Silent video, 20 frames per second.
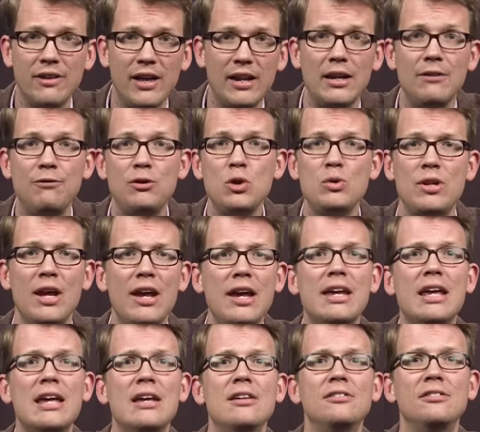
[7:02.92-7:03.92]
that if you
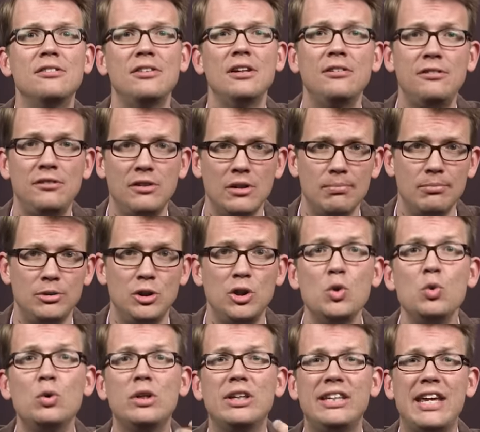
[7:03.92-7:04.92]
take his system,
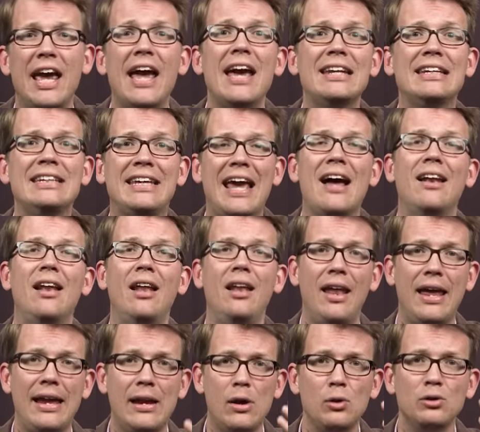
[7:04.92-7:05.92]
you get
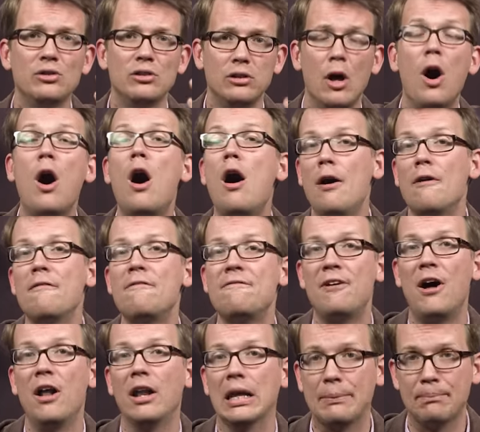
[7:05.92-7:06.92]
Galileo's law of
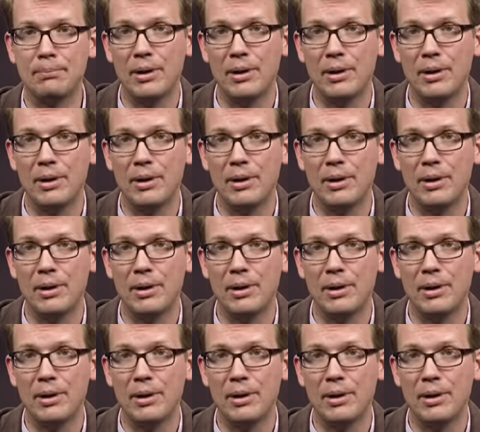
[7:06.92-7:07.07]
falling